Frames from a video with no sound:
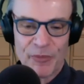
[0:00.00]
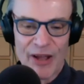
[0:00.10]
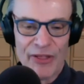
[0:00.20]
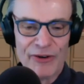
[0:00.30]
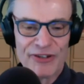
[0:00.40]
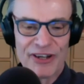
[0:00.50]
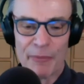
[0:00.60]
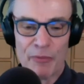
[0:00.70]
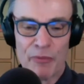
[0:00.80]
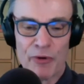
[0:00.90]
There's a
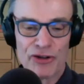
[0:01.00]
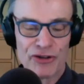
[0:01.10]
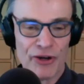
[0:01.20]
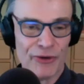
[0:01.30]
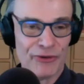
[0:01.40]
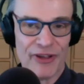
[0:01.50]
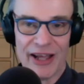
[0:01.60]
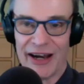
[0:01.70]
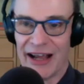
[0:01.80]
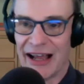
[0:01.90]
couple more shows
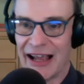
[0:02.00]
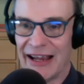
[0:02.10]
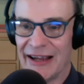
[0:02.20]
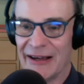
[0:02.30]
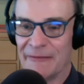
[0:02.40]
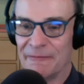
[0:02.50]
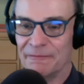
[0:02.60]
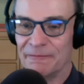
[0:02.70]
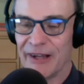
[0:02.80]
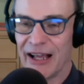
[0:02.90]
that I,
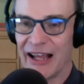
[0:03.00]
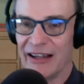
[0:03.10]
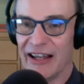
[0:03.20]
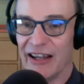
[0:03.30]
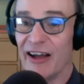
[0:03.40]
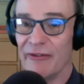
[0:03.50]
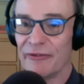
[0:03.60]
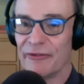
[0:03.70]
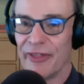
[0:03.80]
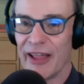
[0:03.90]
um, I, I
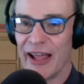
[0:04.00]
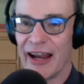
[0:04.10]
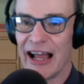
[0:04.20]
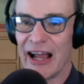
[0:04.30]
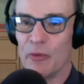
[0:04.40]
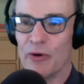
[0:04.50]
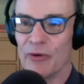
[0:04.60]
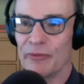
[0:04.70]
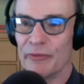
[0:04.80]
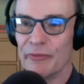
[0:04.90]
love that I
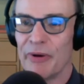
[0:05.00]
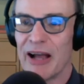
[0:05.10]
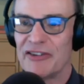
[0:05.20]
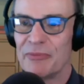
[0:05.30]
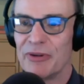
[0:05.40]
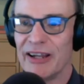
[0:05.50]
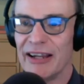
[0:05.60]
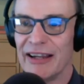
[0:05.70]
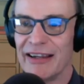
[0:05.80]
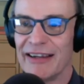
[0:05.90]
will
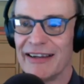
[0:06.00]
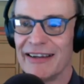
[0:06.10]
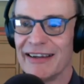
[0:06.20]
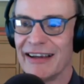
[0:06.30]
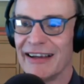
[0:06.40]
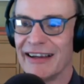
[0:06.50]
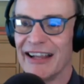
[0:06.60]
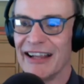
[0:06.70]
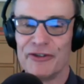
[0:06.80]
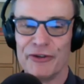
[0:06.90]
possibly uh,
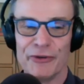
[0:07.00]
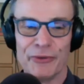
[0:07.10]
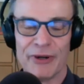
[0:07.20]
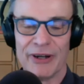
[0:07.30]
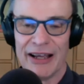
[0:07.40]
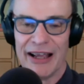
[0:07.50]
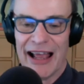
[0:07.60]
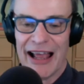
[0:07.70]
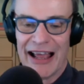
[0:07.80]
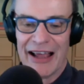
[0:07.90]
get to.
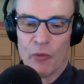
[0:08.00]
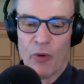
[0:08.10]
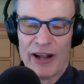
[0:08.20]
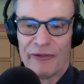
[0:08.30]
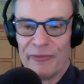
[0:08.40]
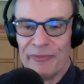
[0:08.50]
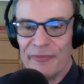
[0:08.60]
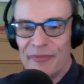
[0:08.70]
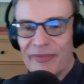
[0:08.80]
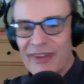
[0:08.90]
One of
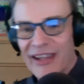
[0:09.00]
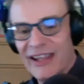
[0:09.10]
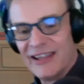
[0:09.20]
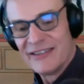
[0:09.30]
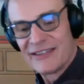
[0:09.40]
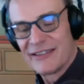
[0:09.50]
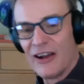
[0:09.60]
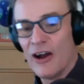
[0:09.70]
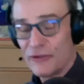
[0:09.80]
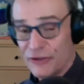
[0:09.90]
them is
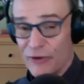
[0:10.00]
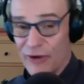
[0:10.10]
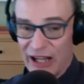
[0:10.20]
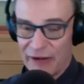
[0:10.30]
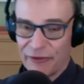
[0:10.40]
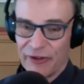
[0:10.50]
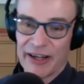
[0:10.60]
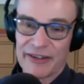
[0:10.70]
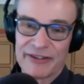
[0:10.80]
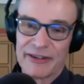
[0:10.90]
also on
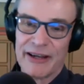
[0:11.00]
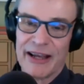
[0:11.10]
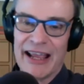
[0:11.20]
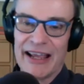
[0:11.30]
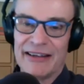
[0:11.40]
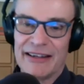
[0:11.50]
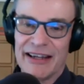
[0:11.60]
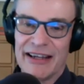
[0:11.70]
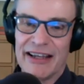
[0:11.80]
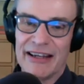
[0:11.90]
Netflix, and
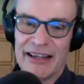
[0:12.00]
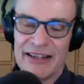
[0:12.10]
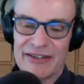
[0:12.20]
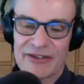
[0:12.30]
it is